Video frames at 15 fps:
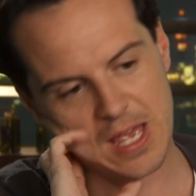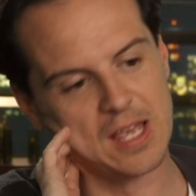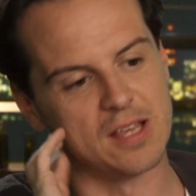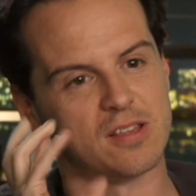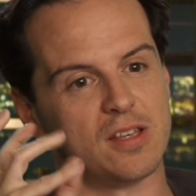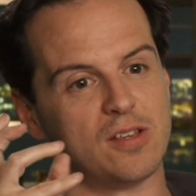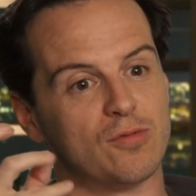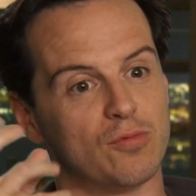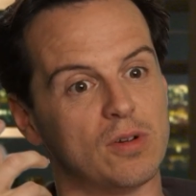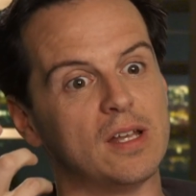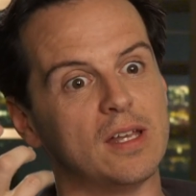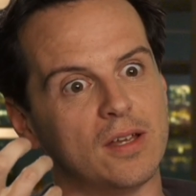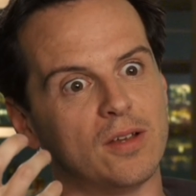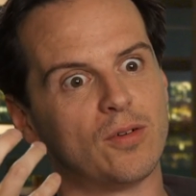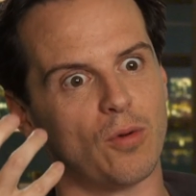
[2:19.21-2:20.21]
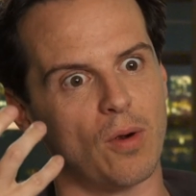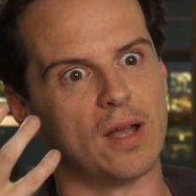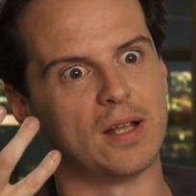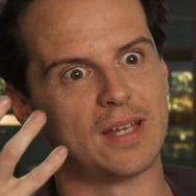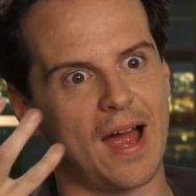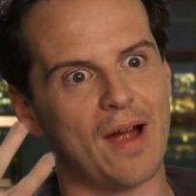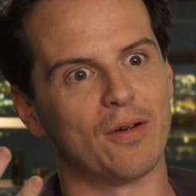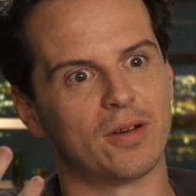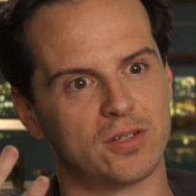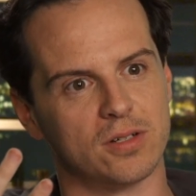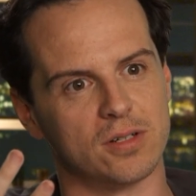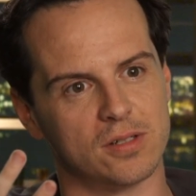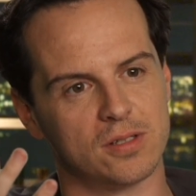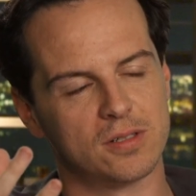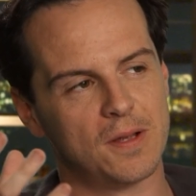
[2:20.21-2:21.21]
is these really great
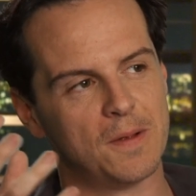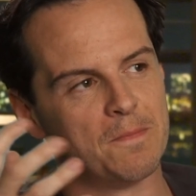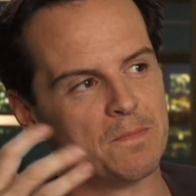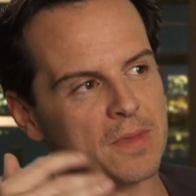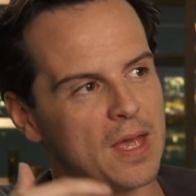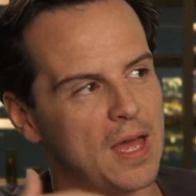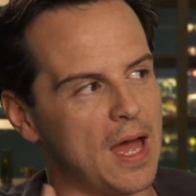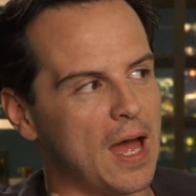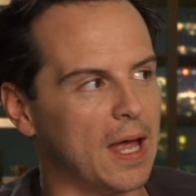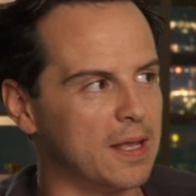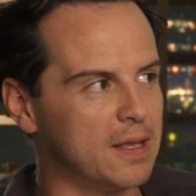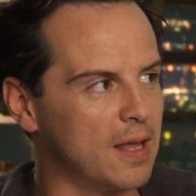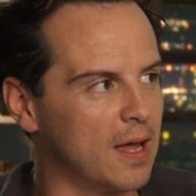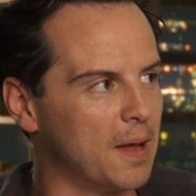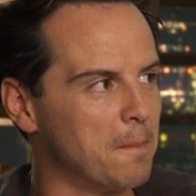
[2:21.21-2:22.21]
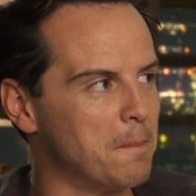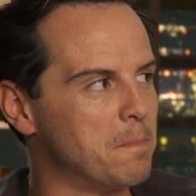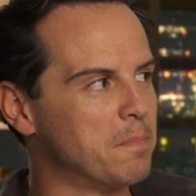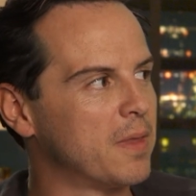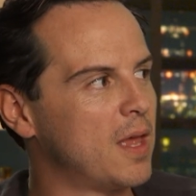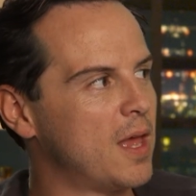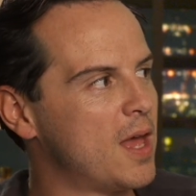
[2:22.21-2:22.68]
characters, and